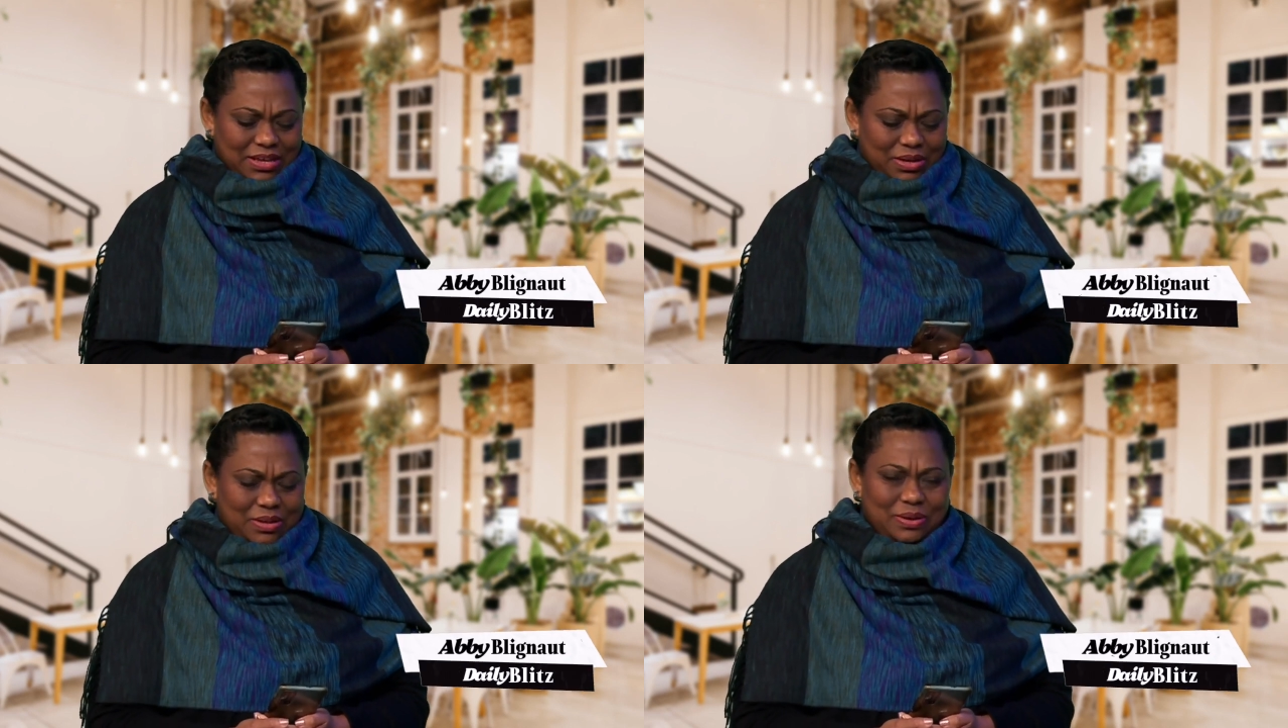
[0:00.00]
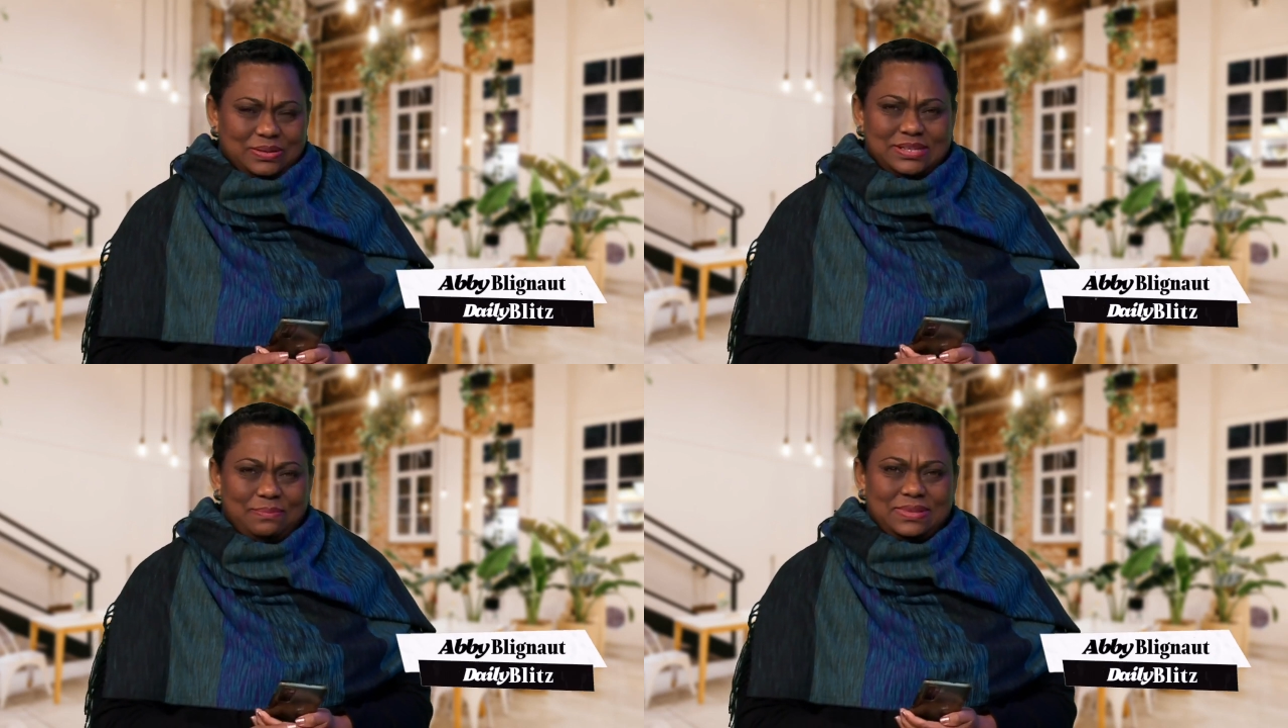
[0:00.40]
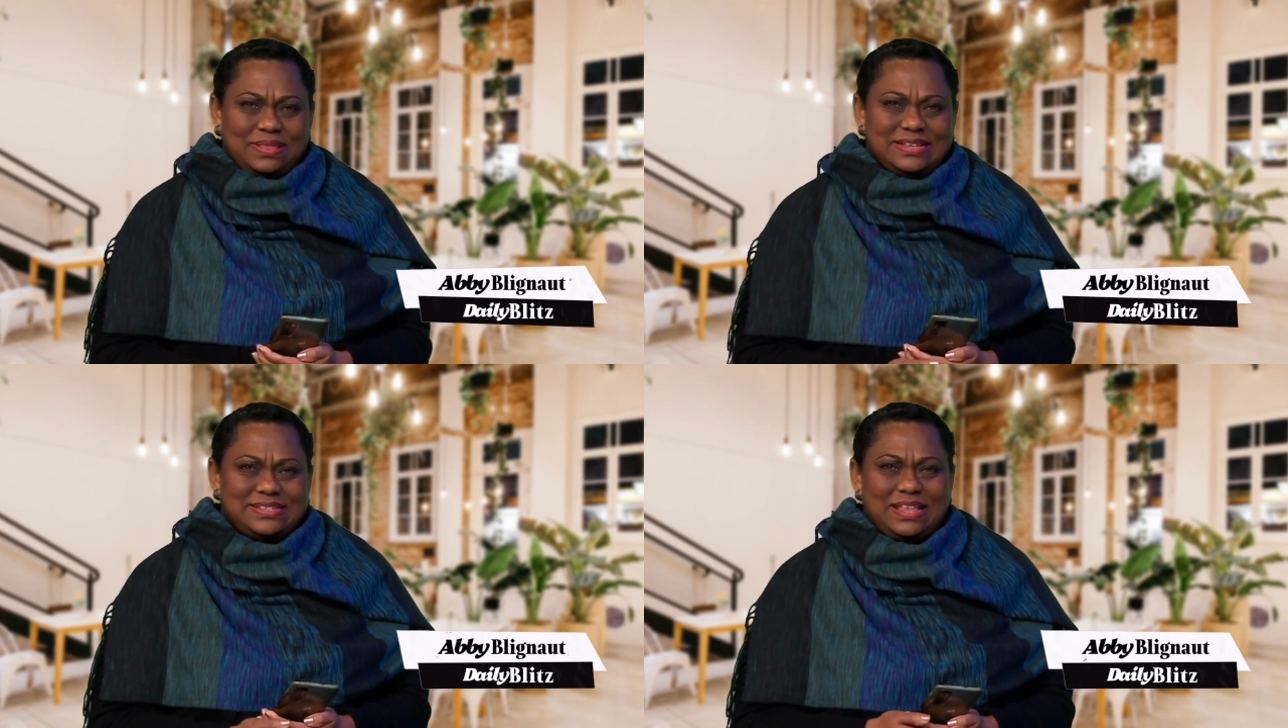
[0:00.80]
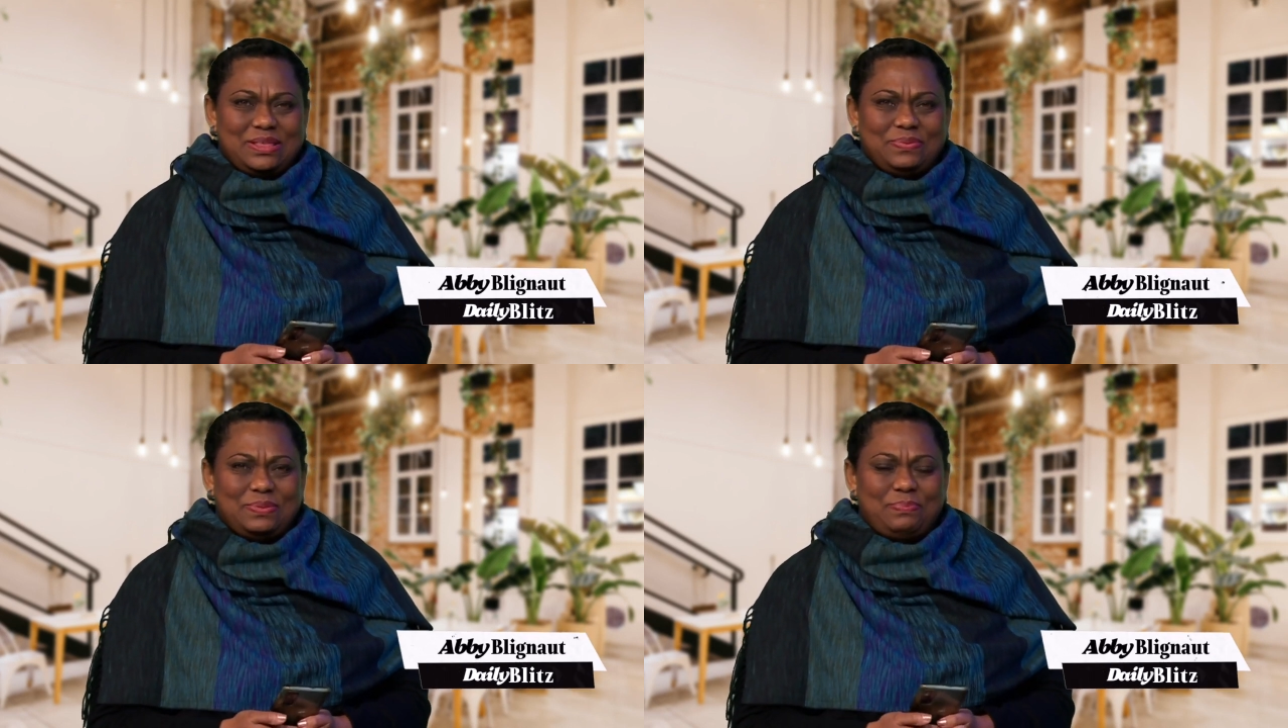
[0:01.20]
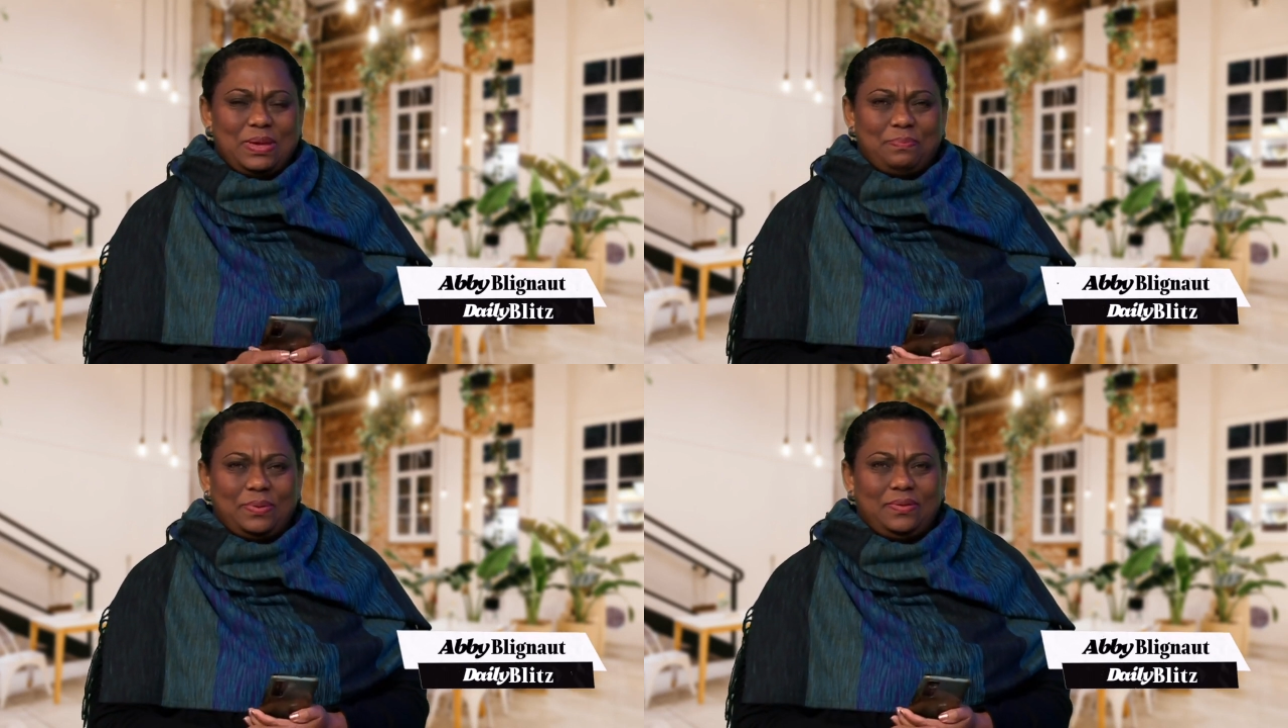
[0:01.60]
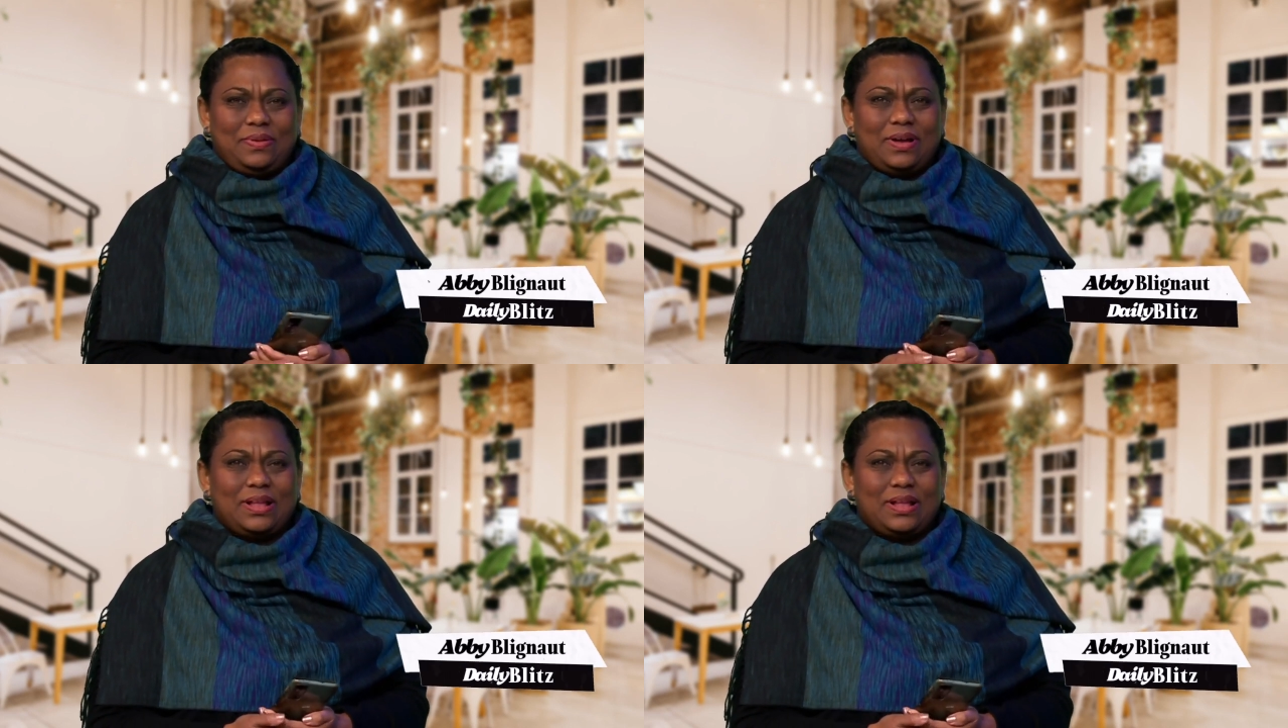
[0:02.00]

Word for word: You know, some, they say that the people